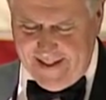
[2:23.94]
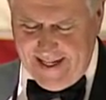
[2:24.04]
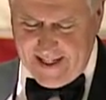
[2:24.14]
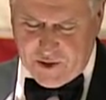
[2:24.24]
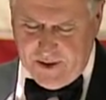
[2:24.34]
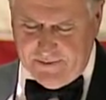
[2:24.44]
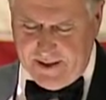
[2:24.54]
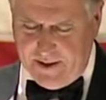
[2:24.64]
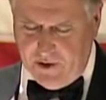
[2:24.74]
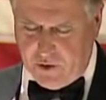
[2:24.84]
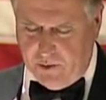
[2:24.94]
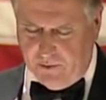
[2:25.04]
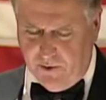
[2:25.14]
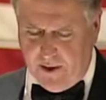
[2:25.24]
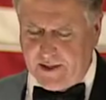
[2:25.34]
And he had sort of an
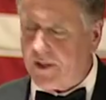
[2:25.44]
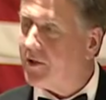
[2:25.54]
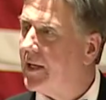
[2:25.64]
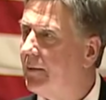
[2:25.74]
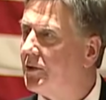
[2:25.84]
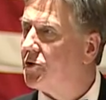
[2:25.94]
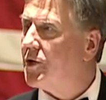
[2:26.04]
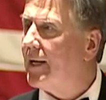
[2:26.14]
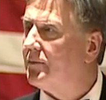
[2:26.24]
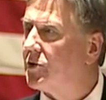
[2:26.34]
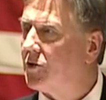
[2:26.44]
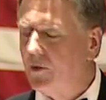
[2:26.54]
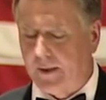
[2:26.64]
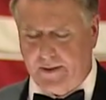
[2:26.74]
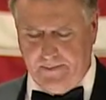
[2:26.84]
unusual voice. His name was James
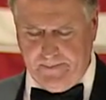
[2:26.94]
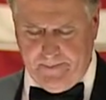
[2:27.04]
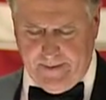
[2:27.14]
Stewart.